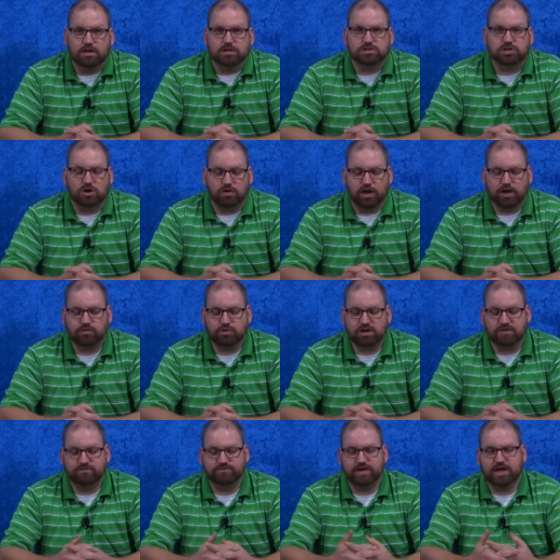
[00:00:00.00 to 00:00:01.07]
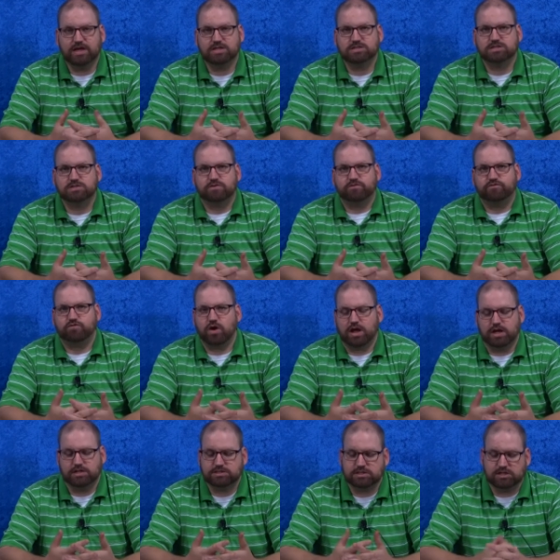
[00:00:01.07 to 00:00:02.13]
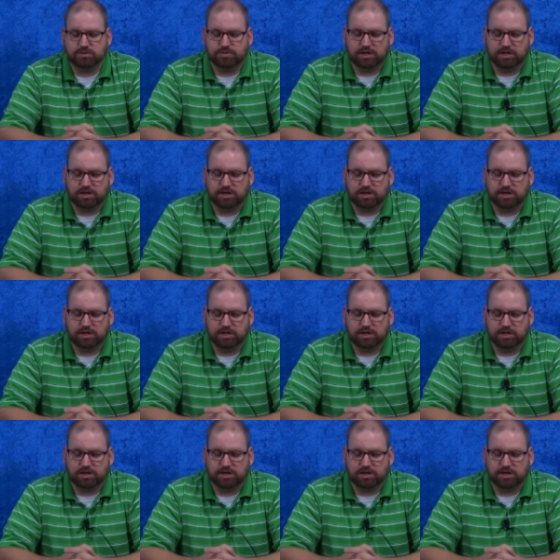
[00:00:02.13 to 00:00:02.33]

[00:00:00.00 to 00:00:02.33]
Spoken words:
So Edward invades France at the